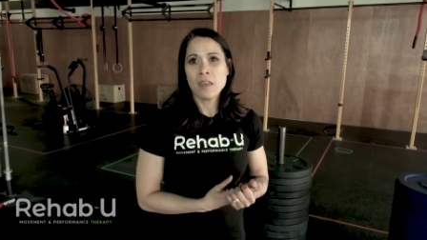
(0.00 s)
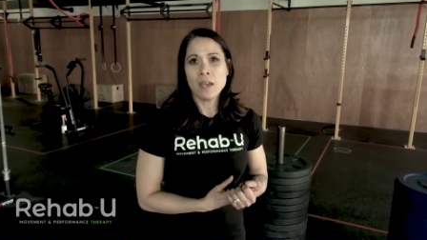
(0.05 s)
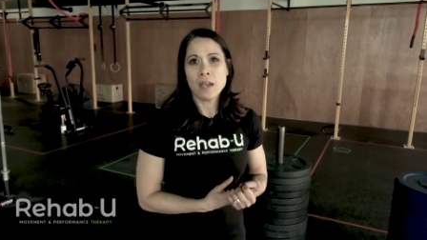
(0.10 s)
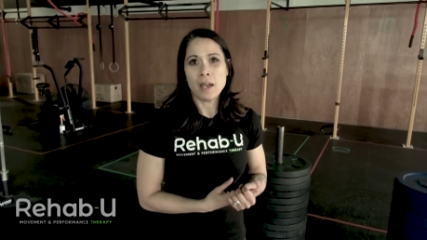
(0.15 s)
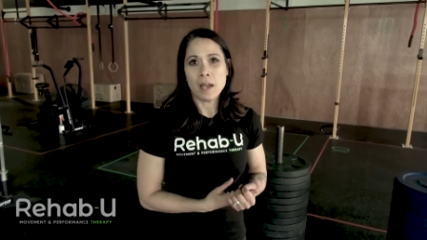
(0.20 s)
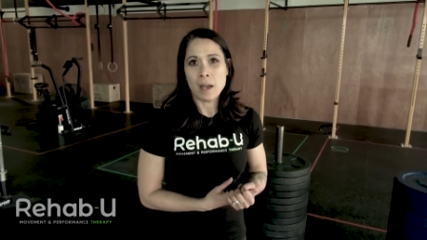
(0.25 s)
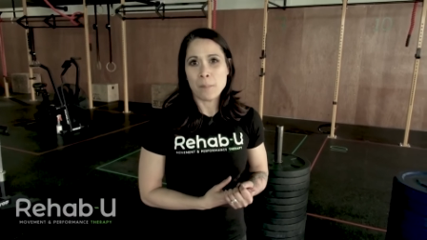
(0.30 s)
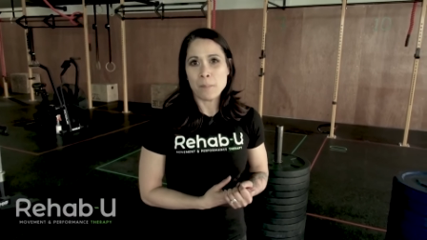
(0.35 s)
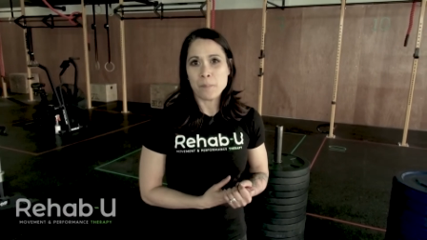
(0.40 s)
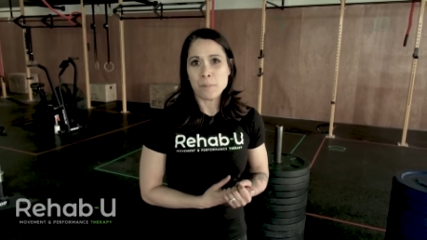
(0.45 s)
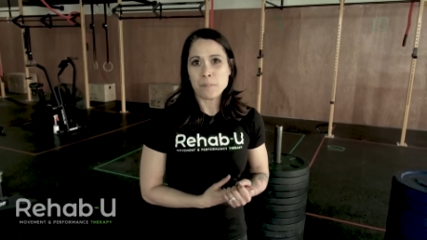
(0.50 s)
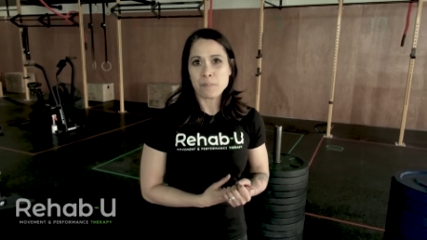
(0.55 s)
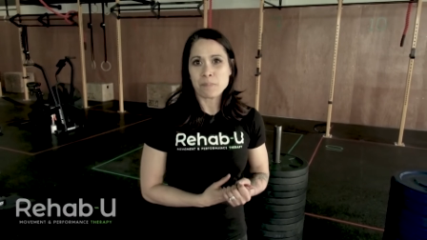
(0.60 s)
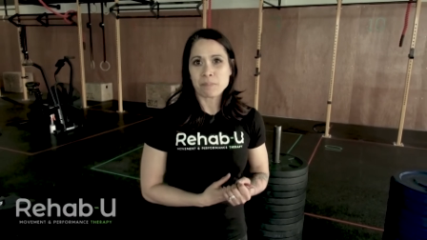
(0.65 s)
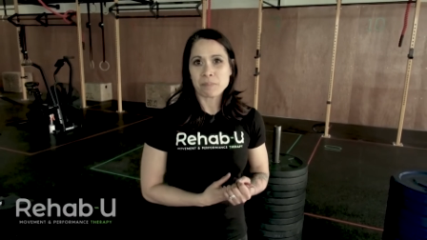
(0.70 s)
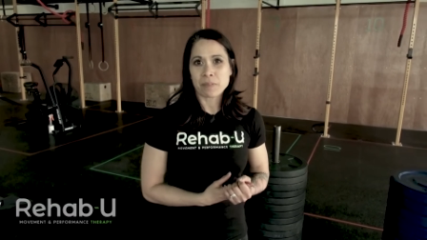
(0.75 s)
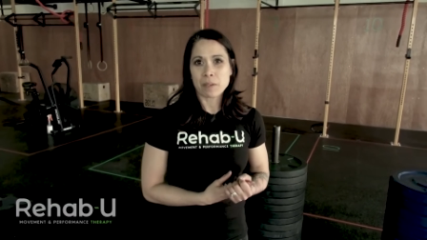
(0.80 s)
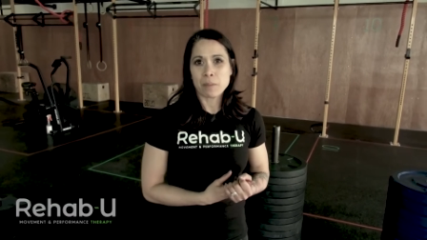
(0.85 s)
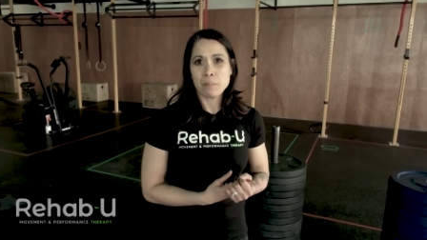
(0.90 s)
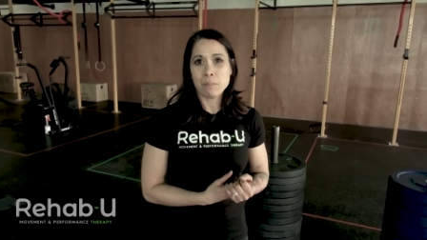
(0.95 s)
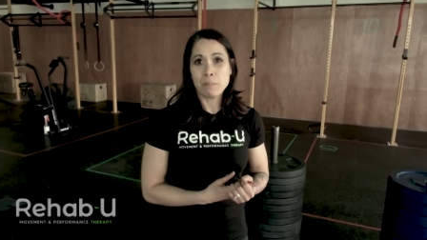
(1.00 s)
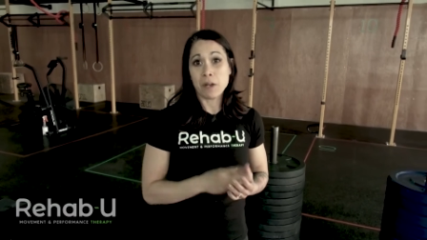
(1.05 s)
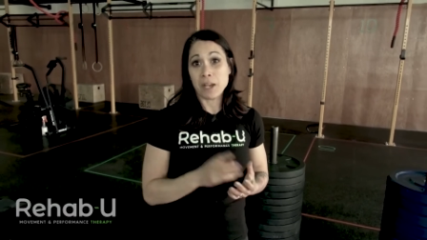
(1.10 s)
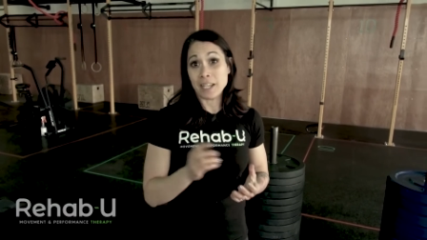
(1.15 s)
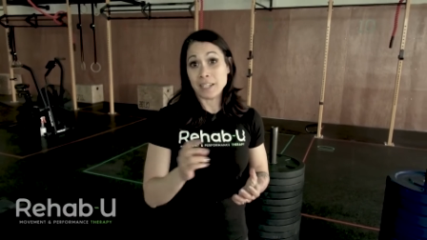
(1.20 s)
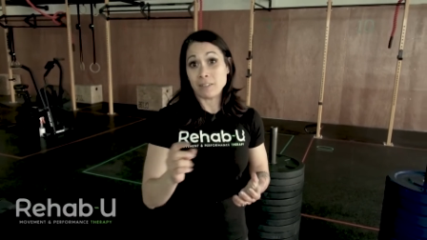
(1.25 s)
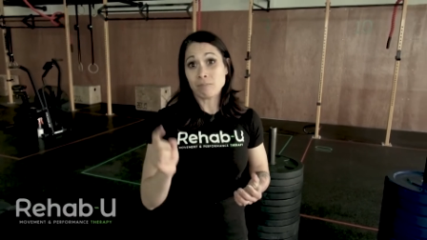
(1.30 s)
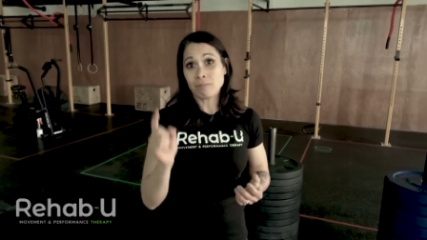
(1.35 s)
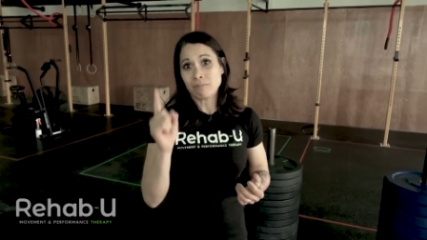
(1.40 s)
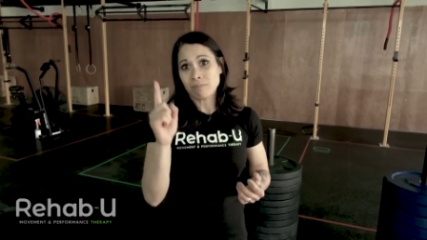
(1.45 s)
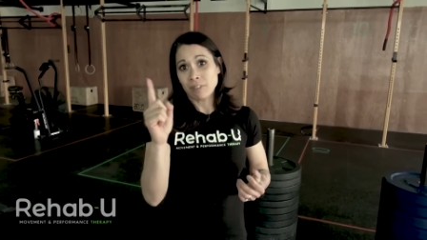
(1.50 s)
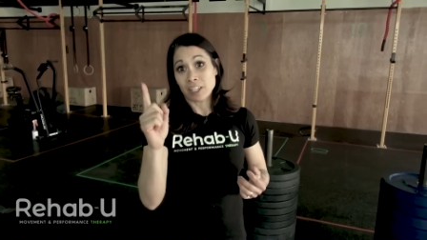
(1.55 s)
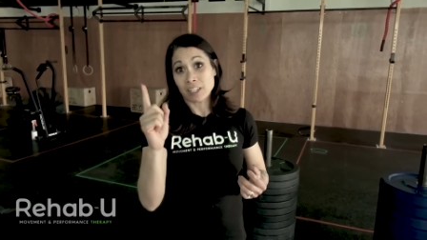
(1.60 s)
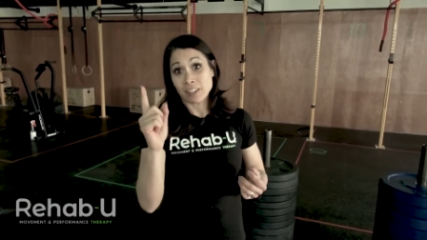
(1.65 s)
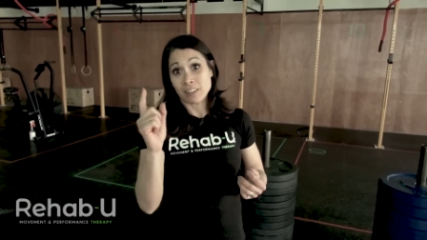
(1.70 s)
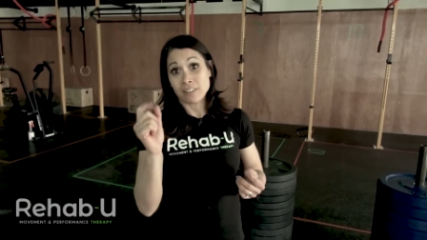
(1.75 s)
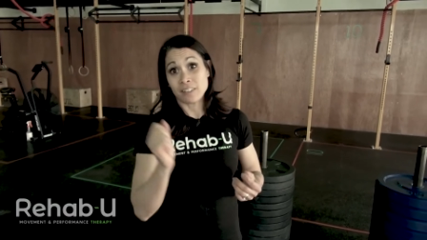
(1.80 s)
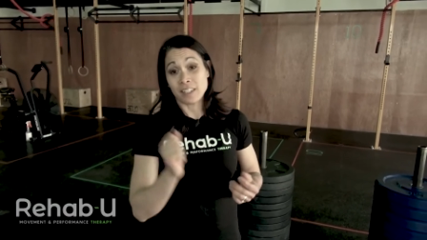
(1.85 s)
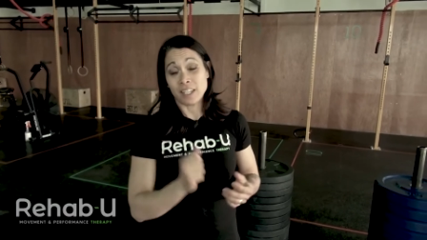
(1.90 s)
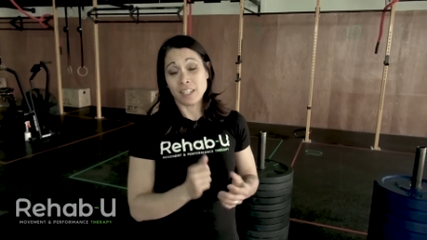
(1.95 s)
but like
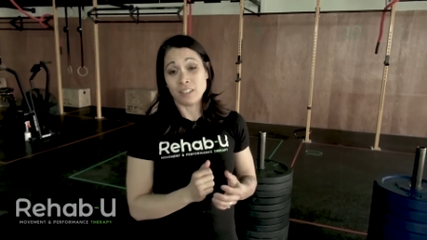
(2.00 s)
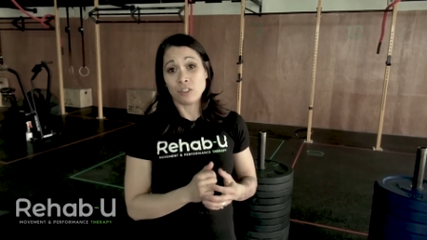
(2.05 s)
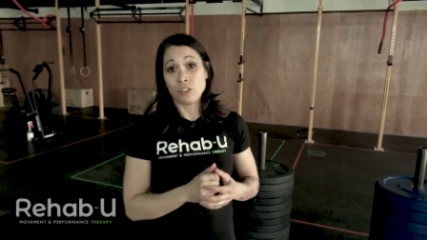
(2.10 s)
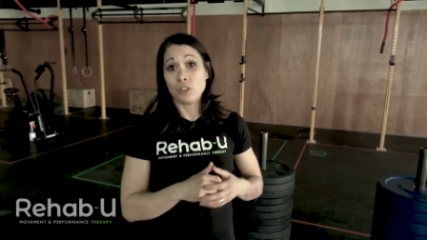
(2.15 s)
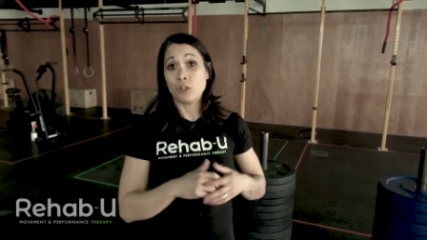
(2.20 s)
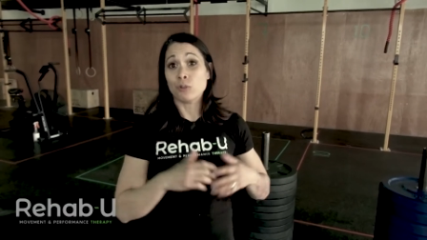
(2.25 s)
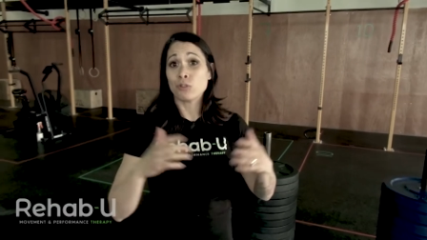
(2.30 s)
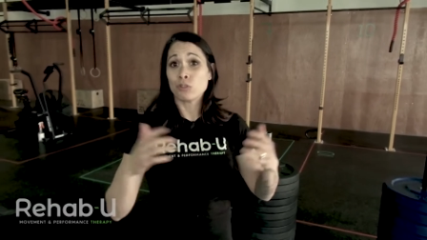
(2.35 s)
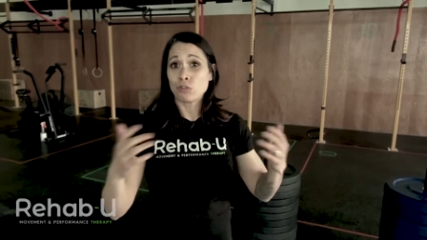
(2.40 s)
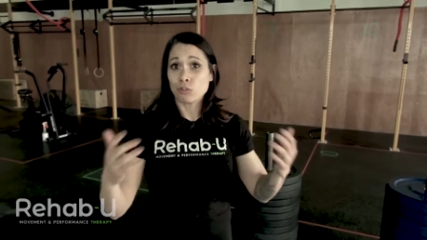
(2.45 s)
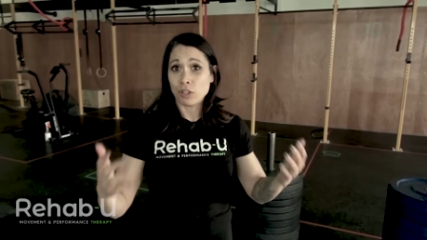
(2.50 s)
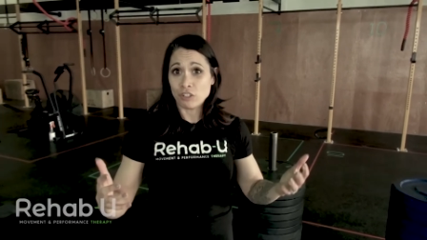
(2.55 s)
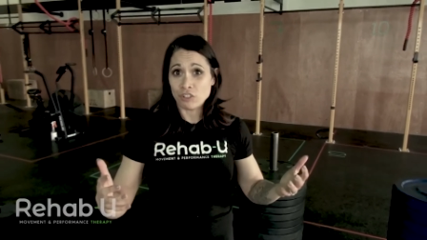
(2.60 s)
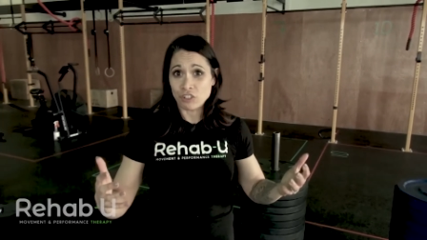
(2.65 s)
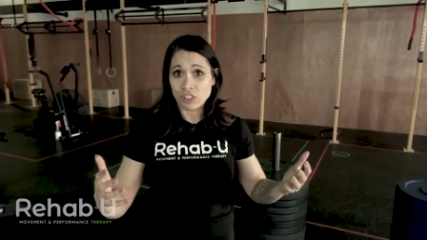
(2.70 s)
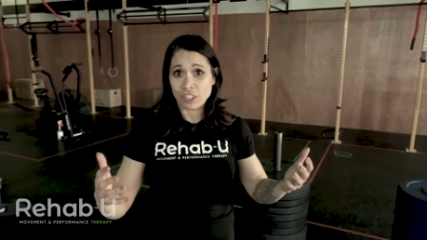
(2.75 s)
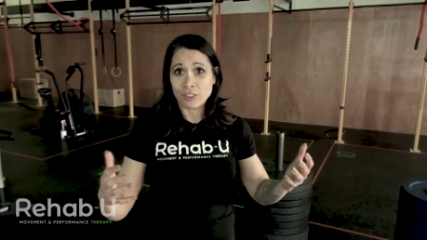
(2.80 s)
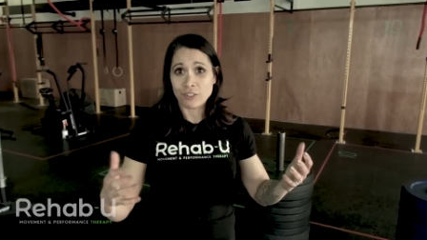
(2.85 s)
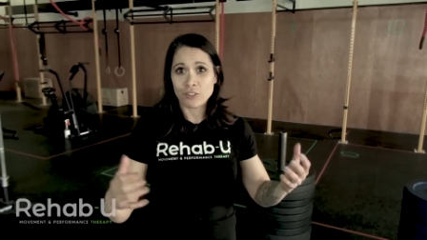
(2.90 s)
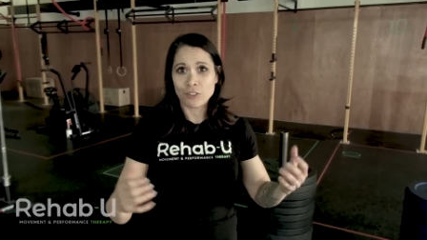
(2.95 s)
I said, no stretching.